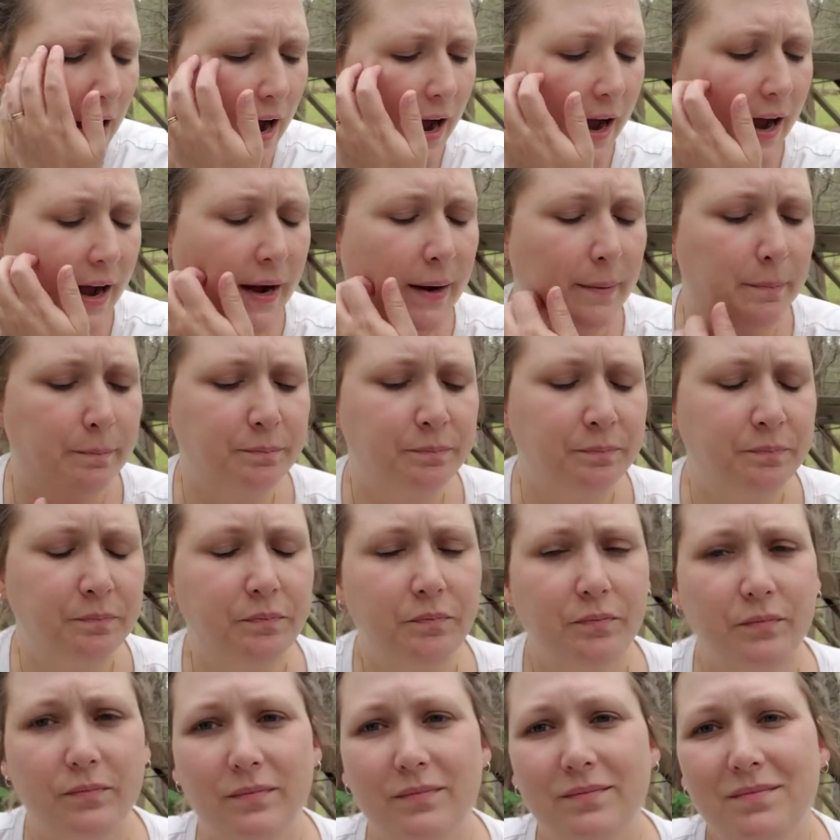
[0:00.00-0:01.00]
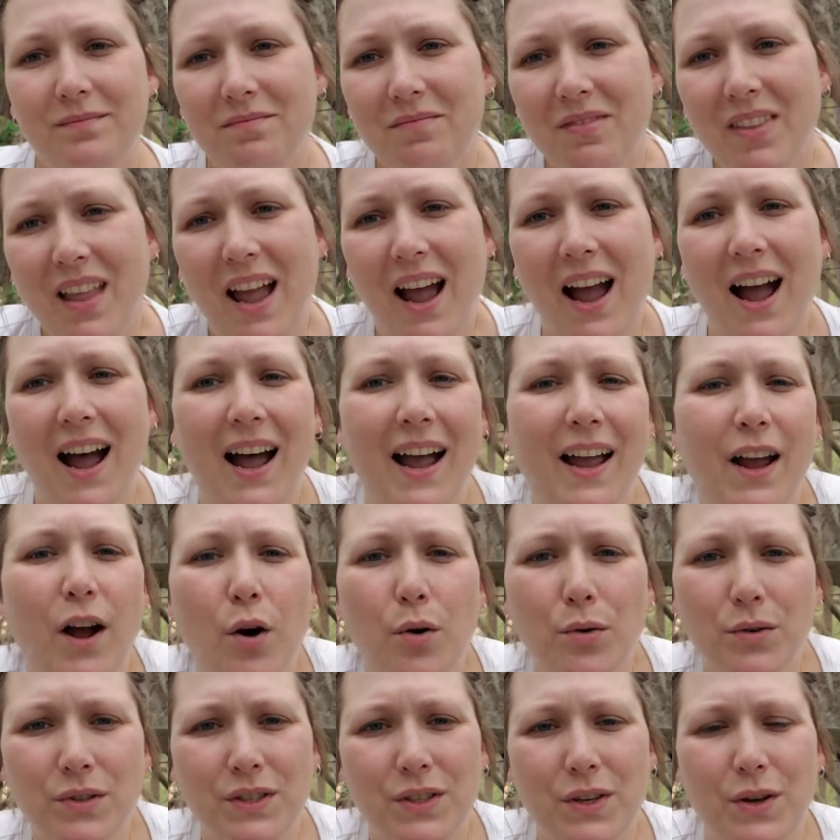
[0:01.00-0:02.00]
I
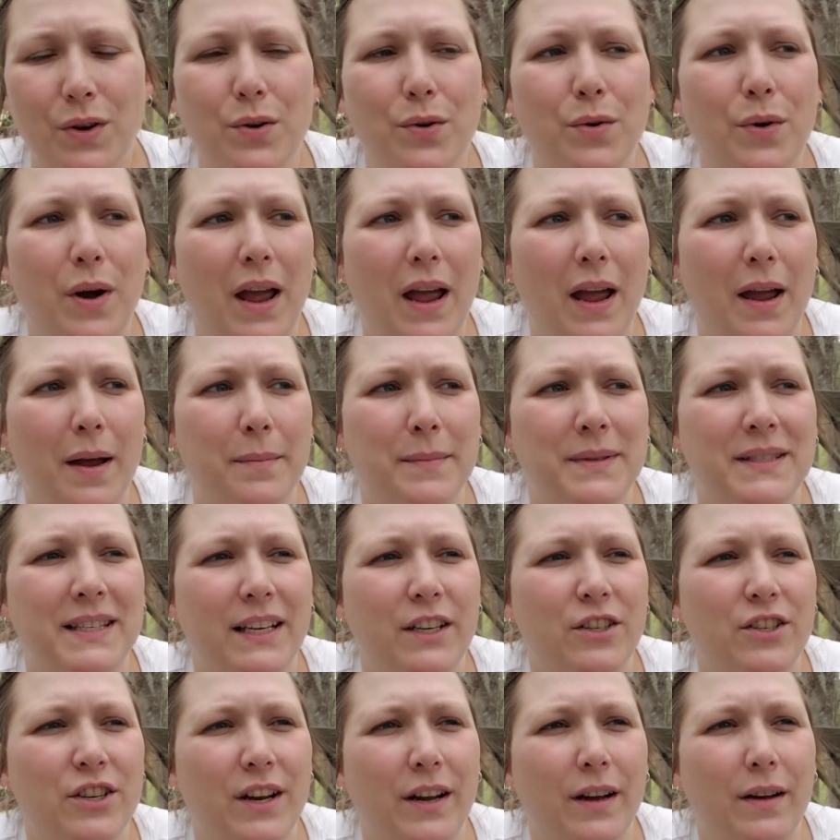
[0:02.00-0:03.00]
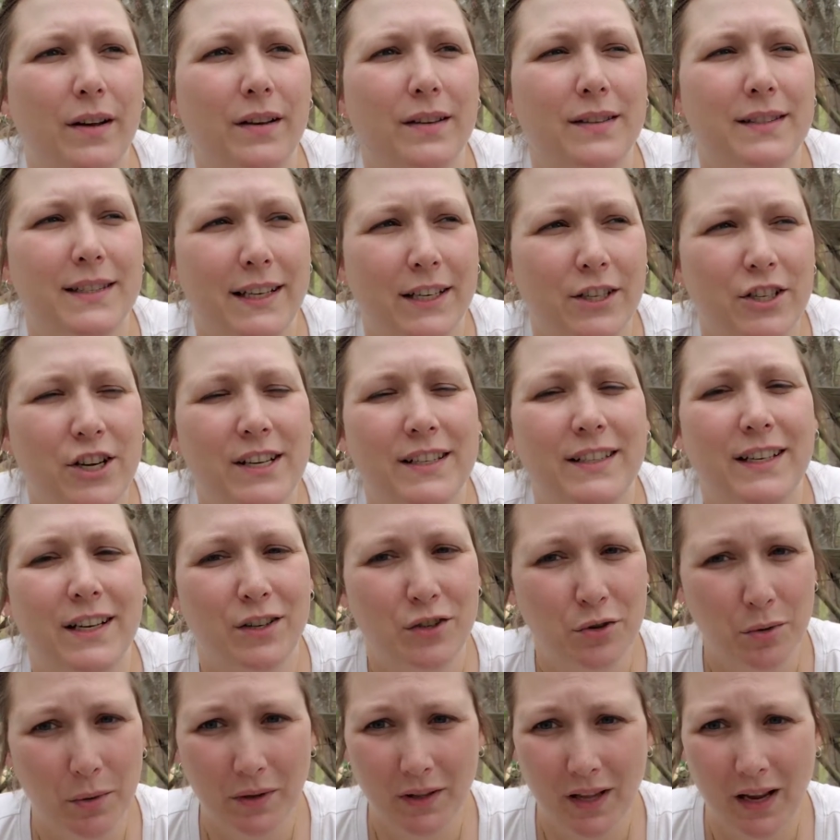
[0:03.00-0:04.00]
also am suggesting
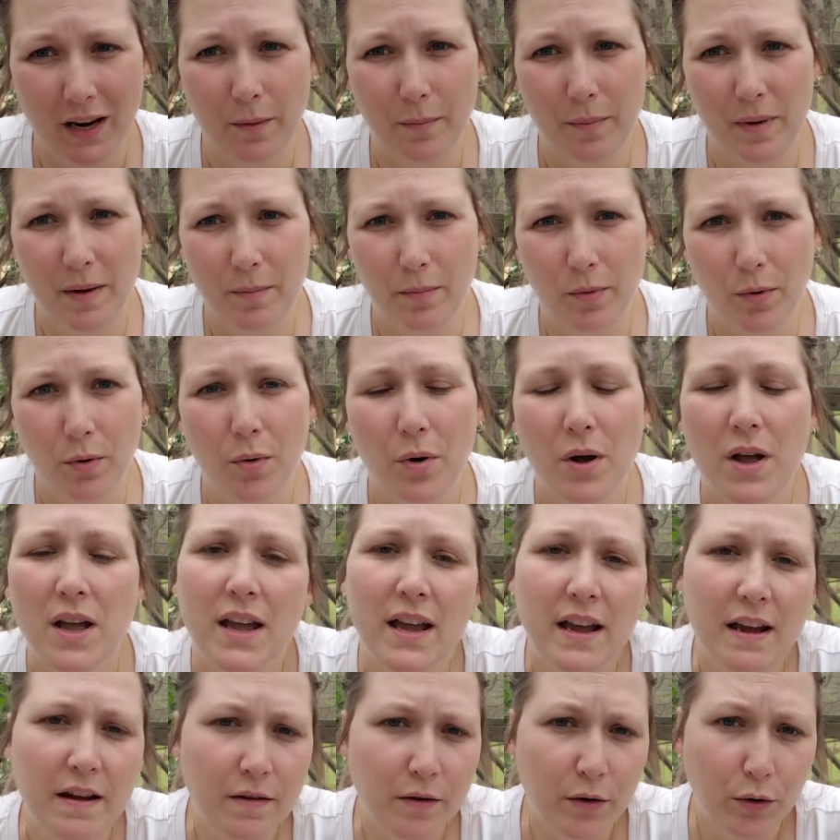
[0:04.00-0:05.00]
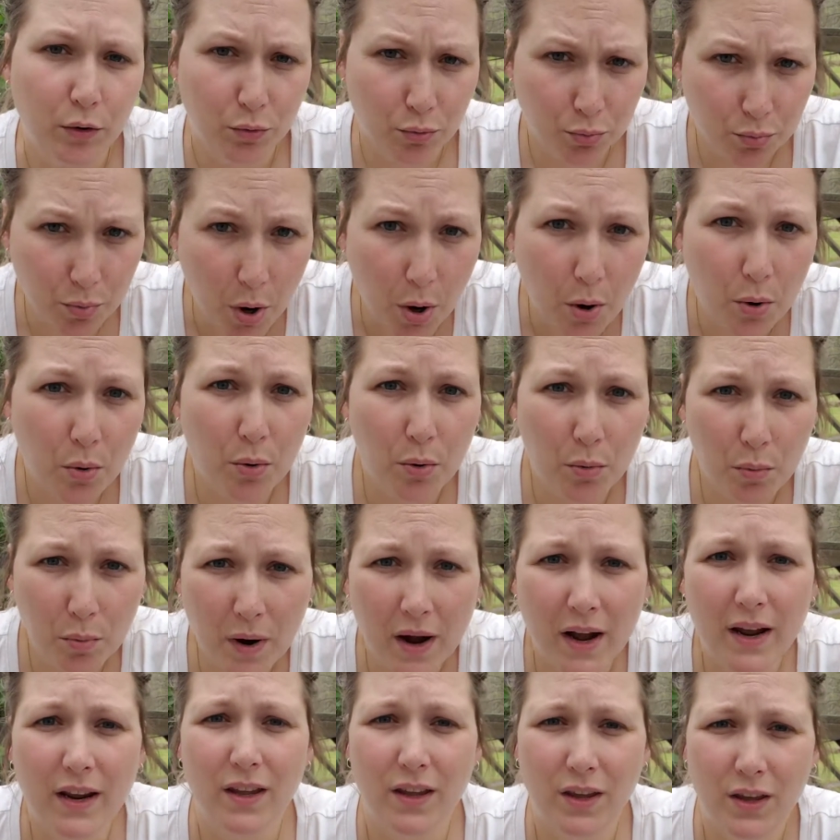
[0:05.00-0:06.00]
to a lot of people, grow
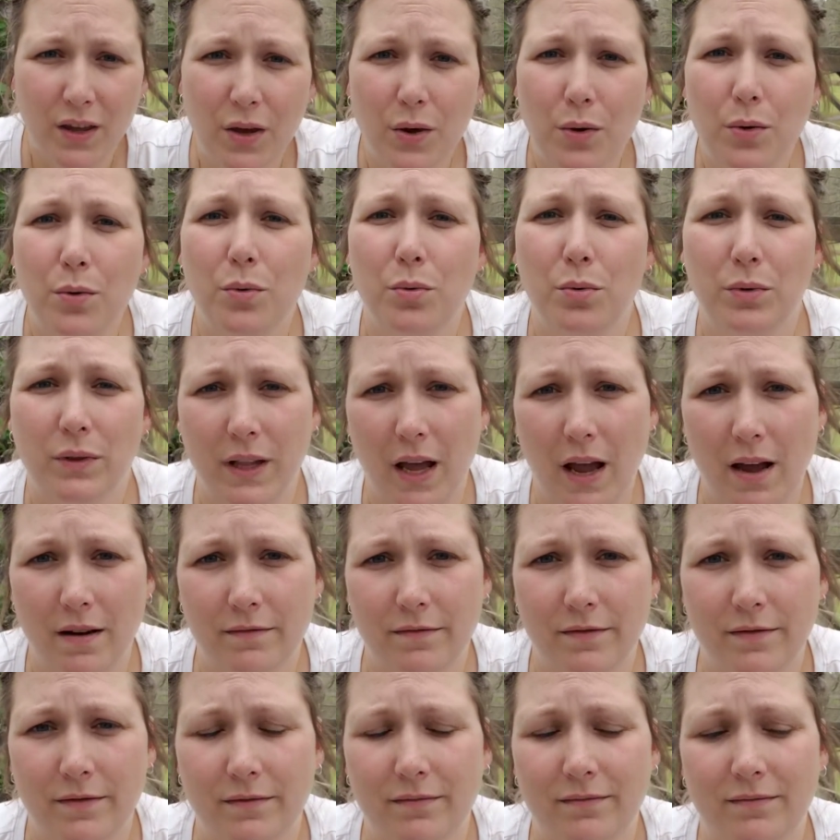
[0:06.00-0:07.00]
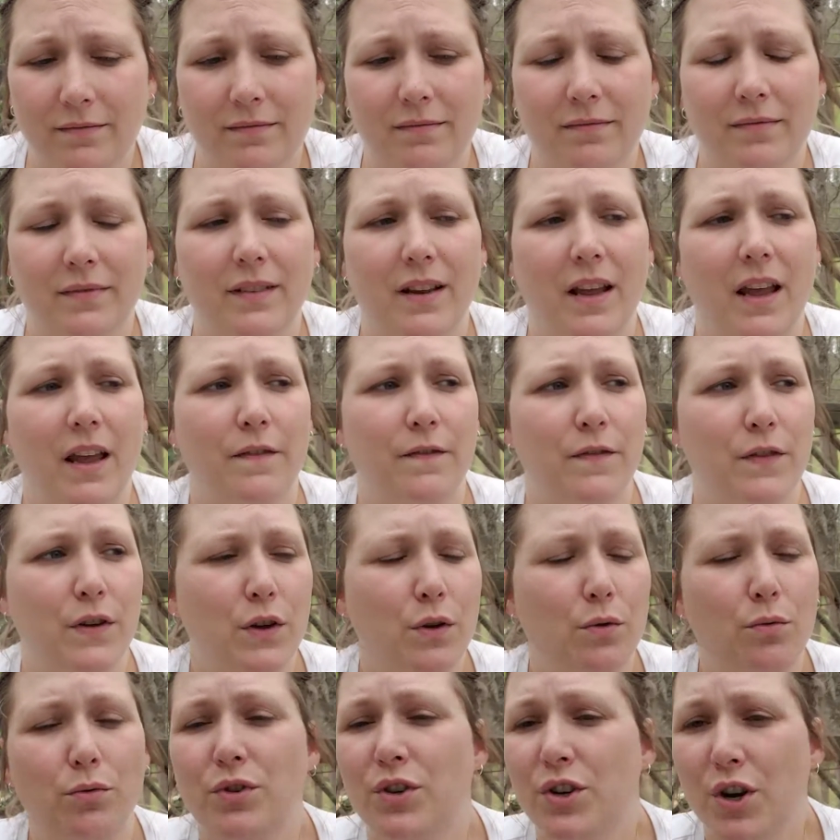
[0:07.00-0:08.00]
what you love. If
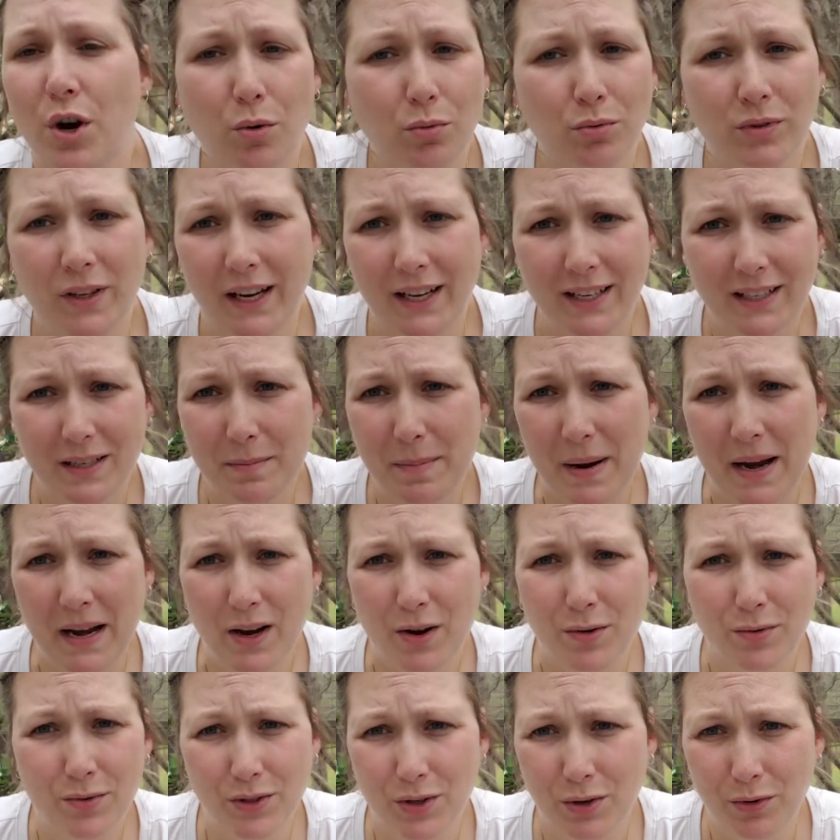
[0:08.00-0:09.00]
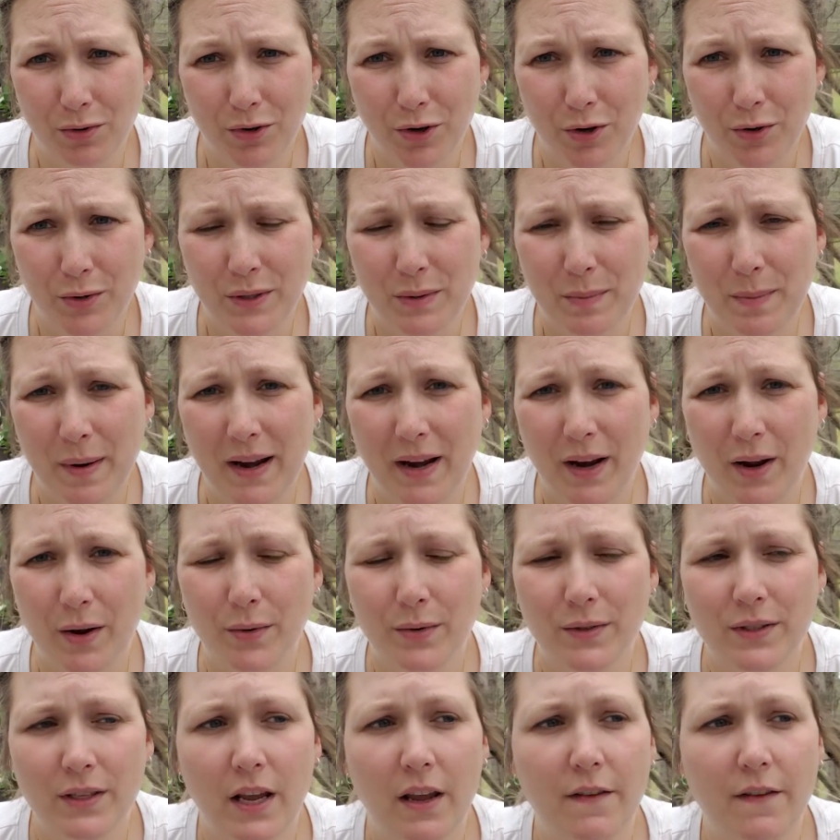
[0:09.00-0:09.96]
you don't like tomatoes, don't grow tomatoes.